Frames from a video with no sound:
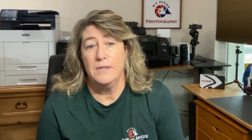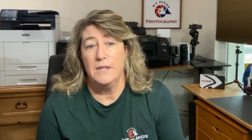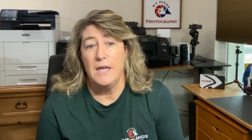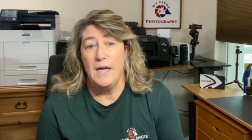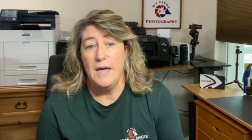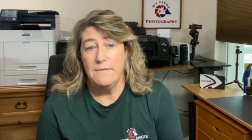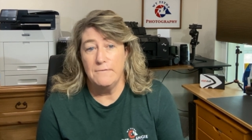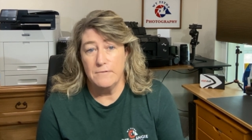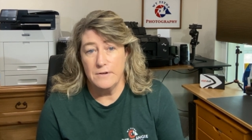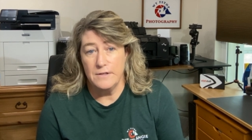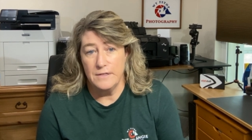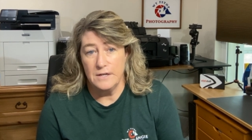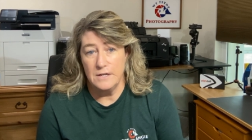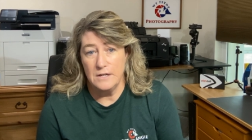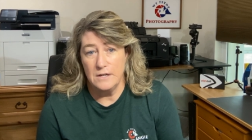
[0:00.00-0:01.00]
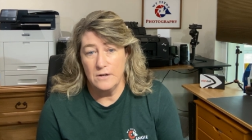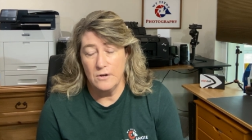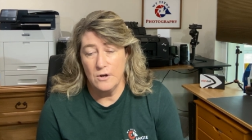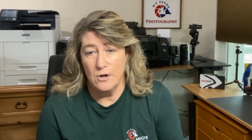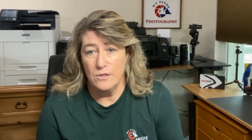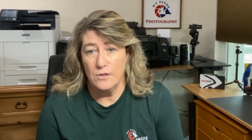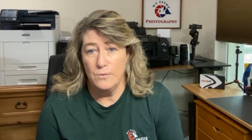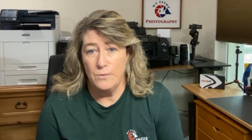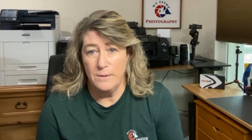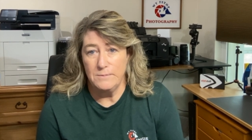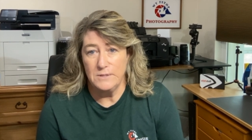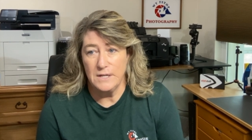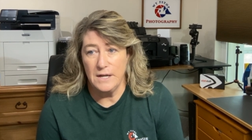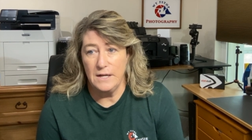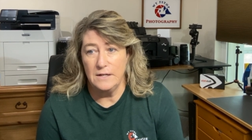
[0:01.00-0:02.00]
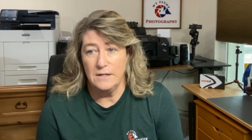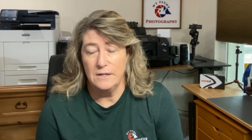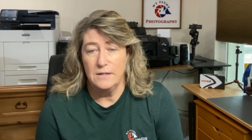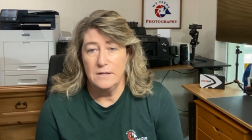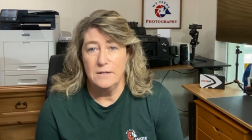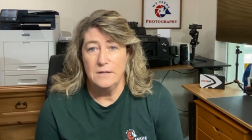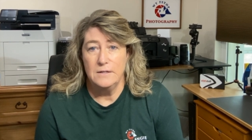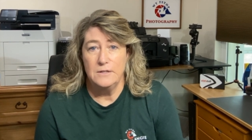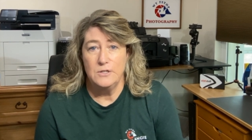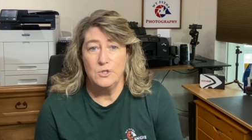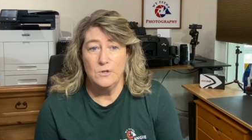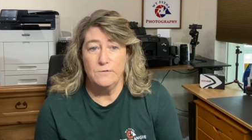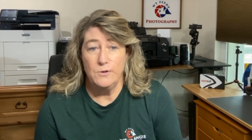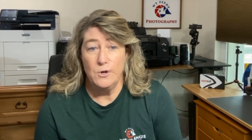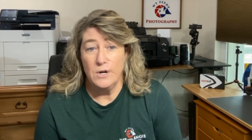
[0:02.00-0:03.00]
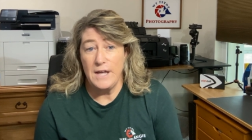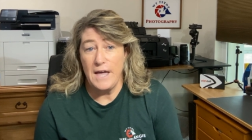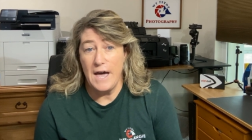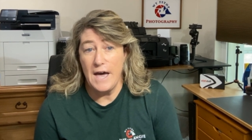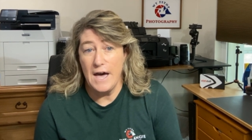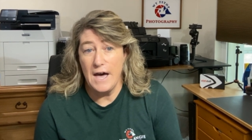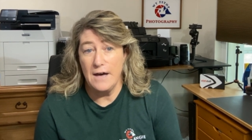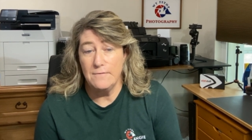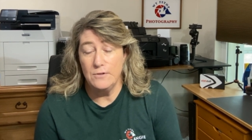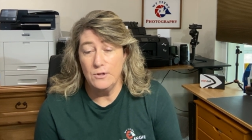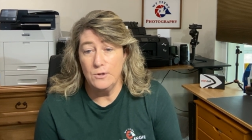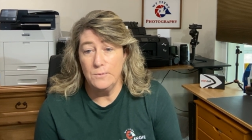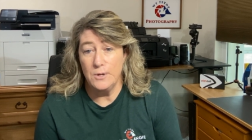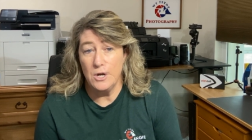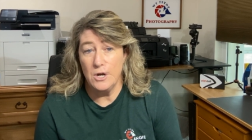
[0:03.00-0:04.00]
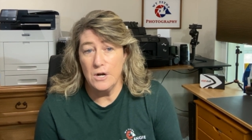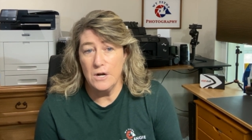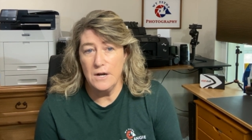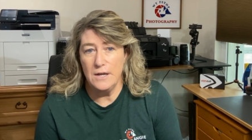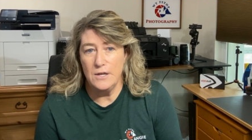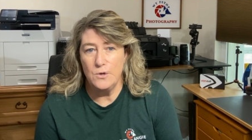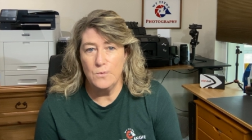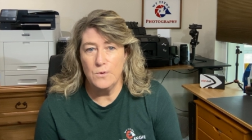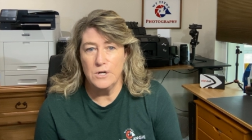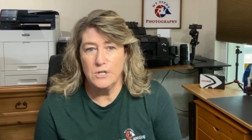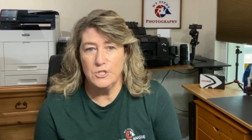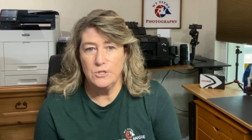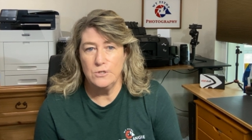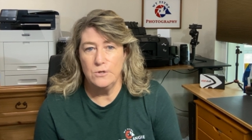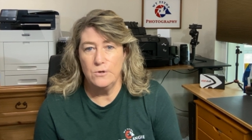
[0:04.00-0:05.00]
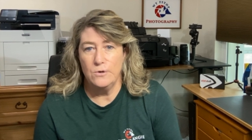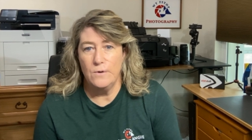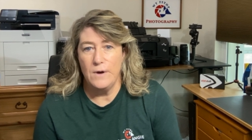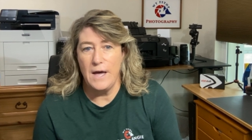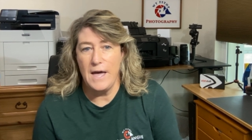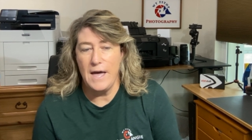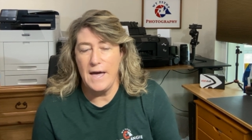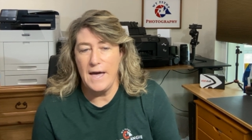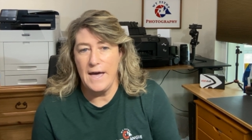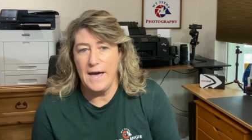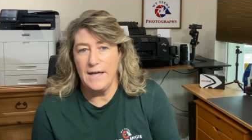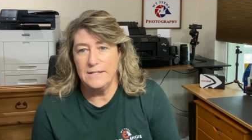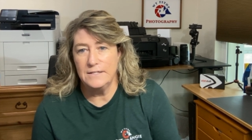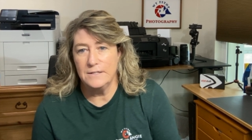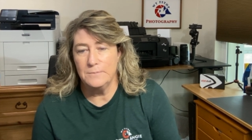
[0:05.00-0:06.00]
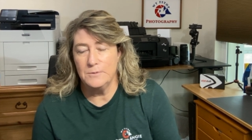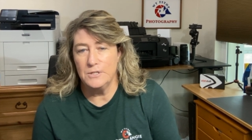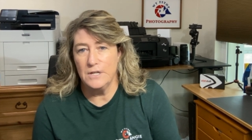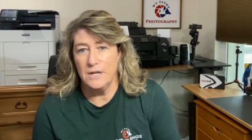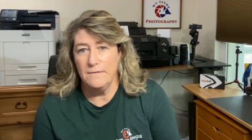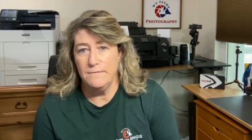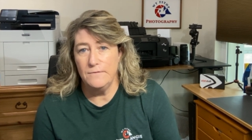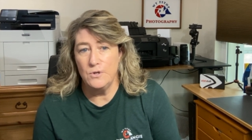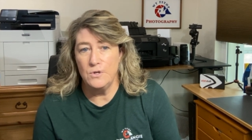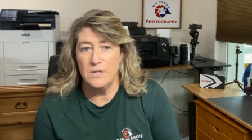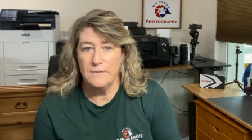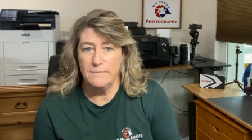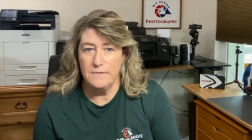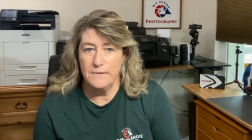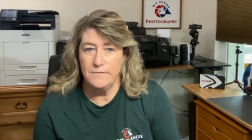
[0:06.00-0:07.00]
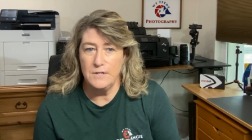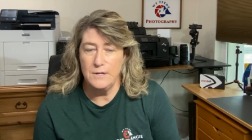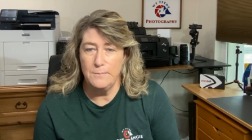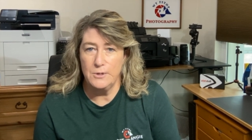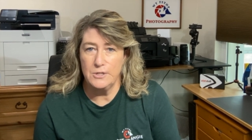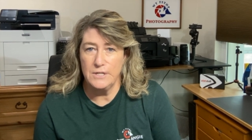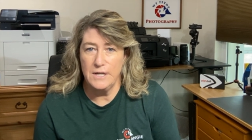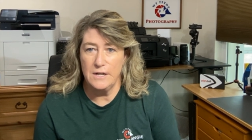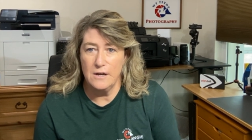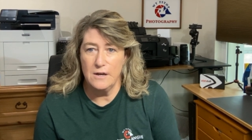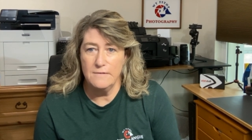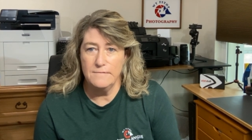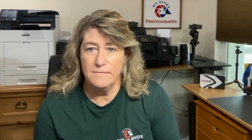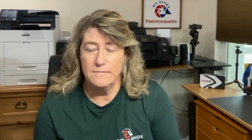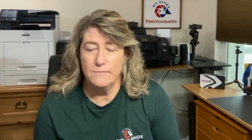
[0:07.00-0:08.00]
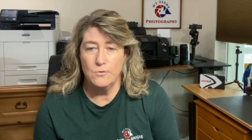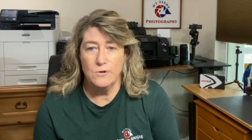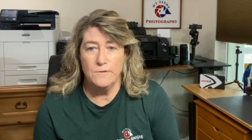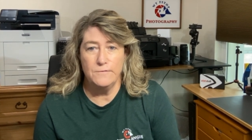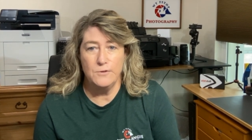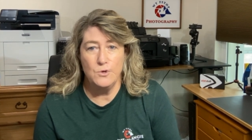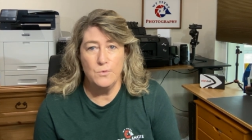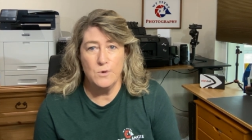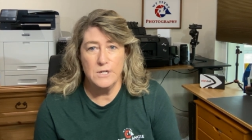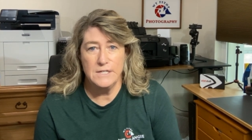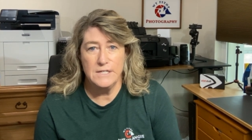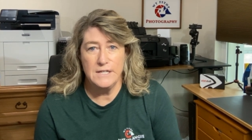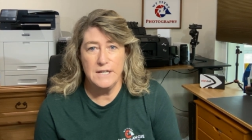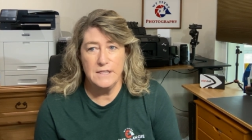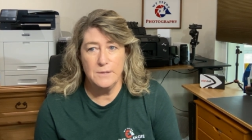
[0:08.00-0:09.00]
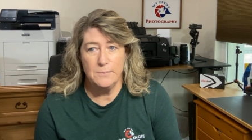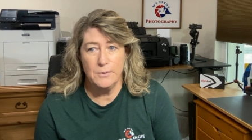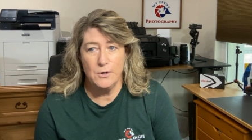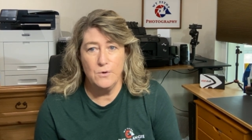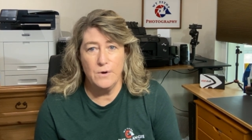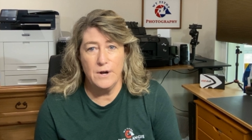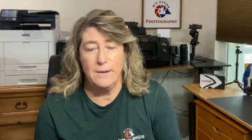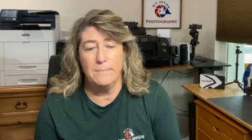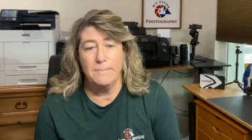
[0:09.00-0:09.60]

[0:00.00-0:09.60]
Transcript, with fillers: everything on the website. So if you already have Luminar and you want to add some stuff, you can get 15% off. Or if you want to get the program,